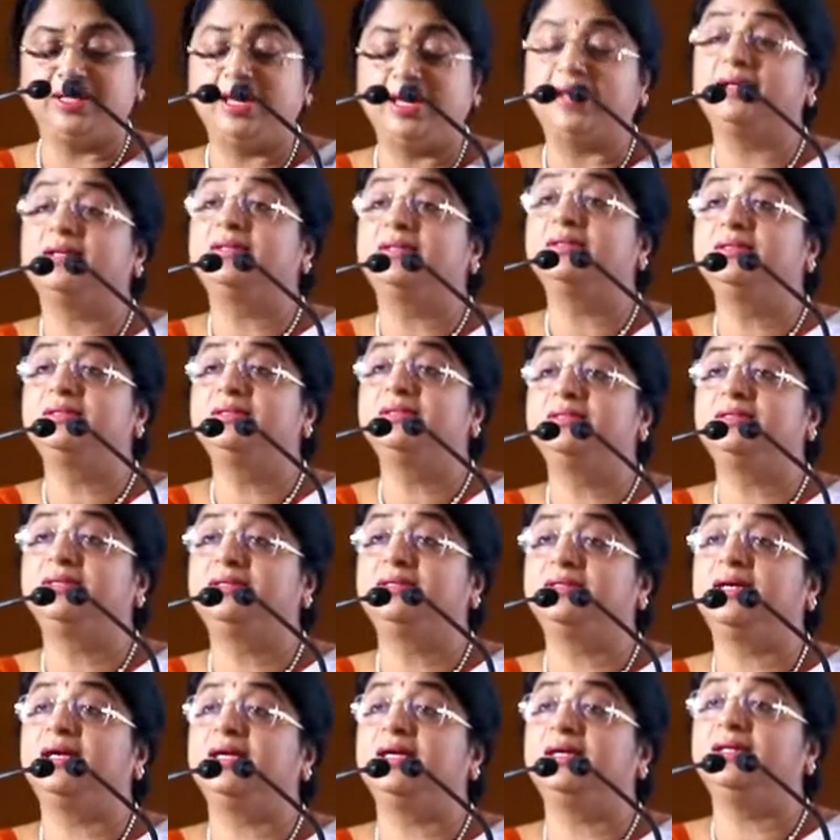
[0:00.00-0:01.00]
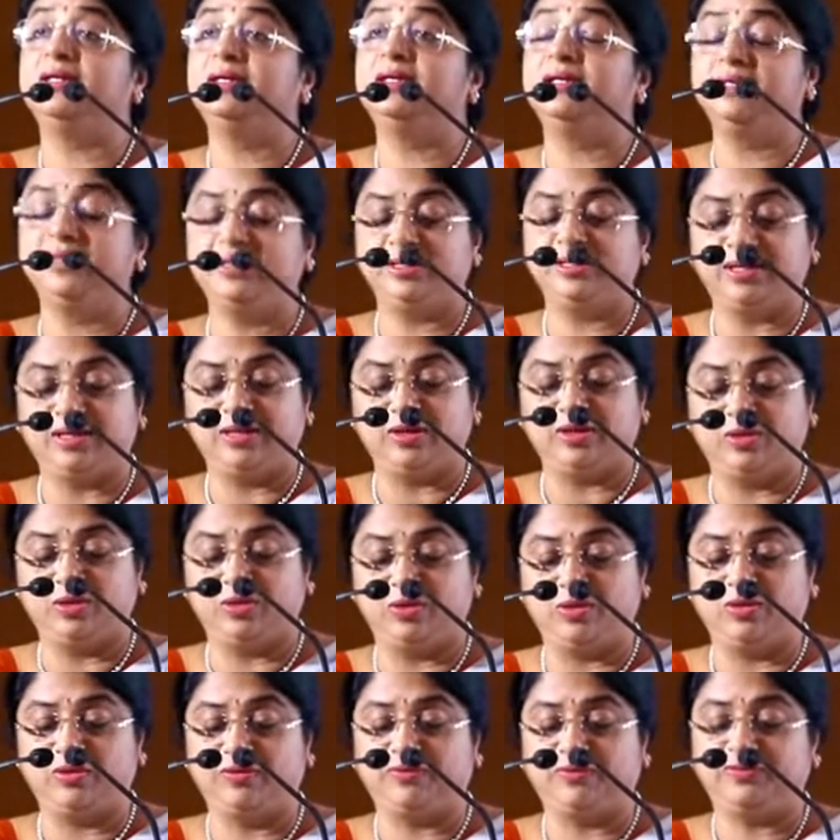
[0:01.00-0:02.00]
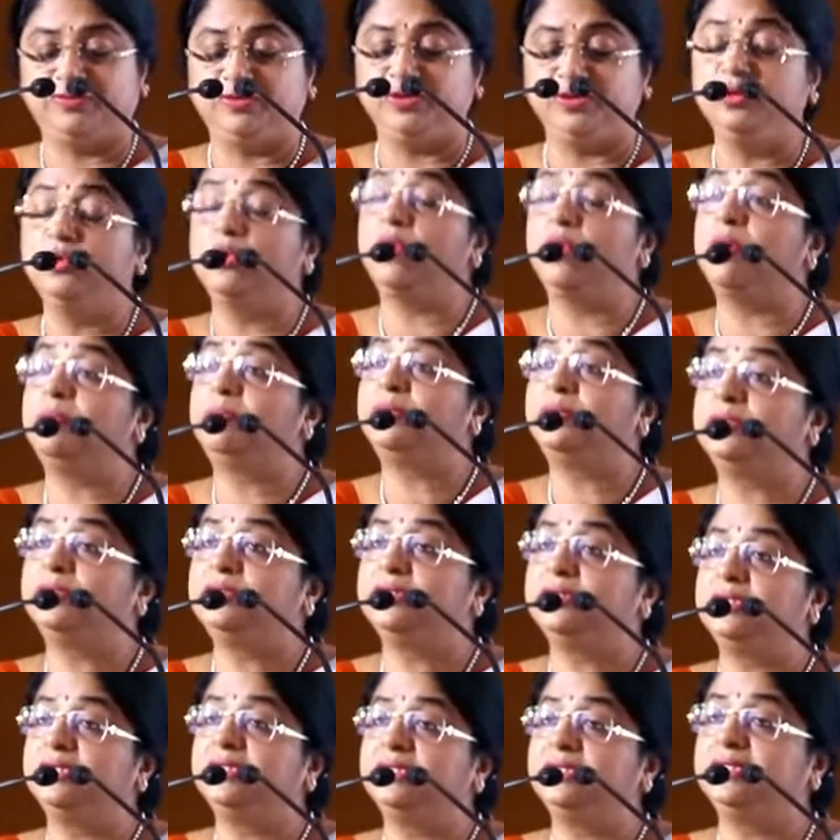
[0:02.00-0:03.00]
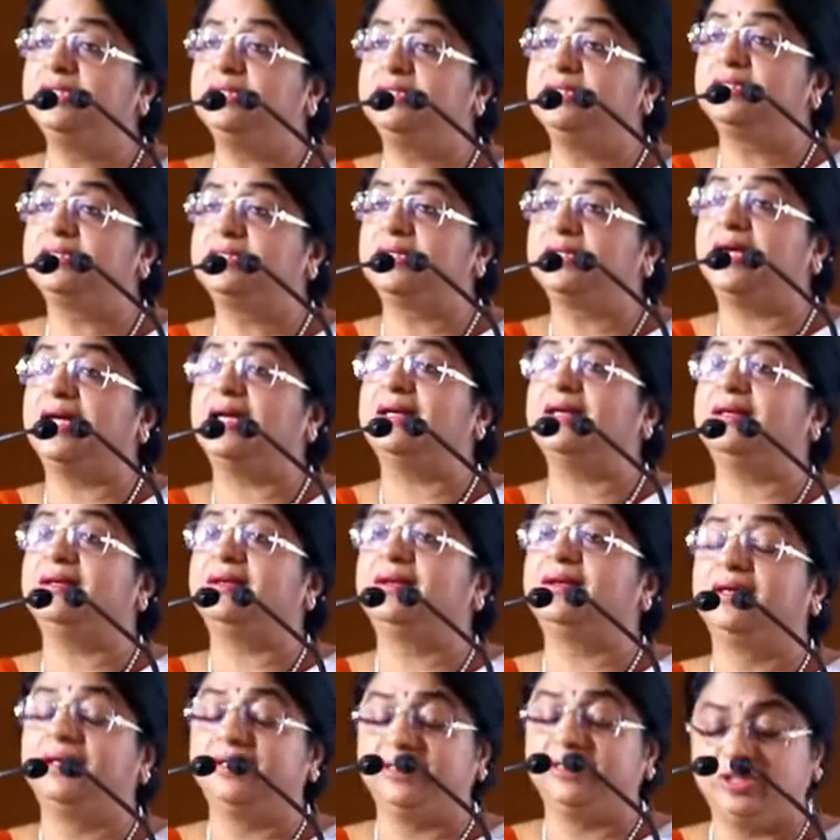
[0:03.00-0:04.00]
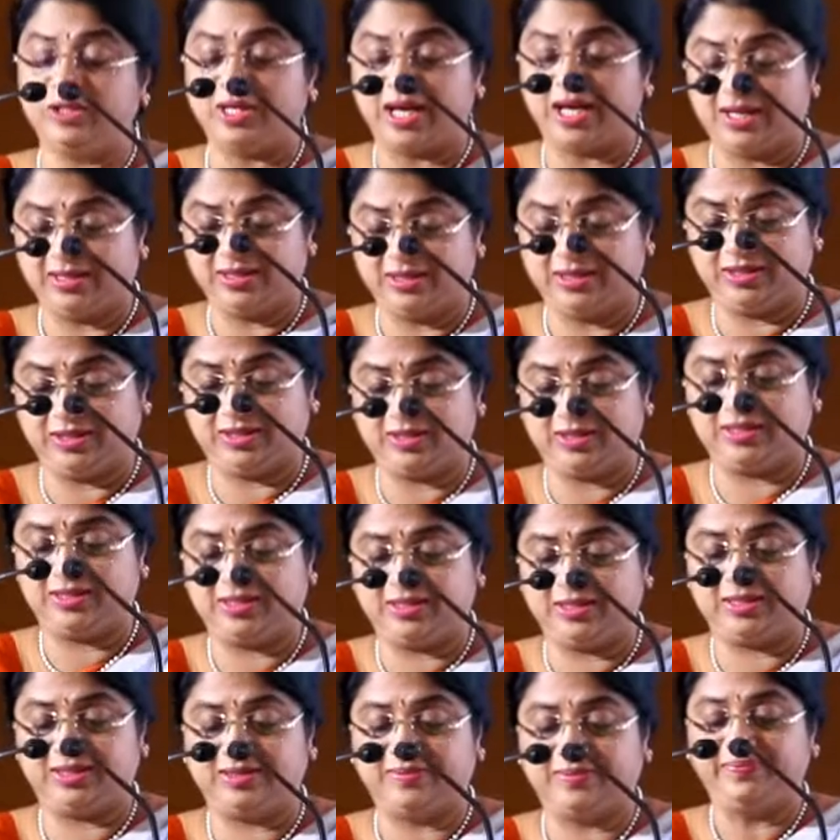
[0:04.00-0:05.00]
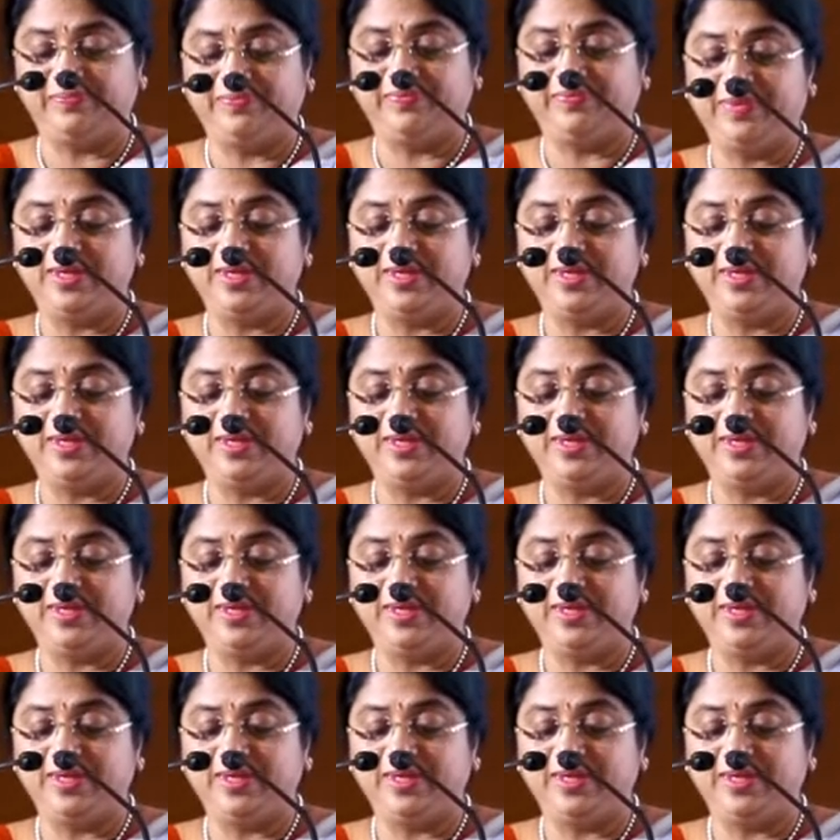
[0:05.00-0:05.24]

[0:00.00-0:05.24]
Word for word: heralded an era of new opportunities and challenges.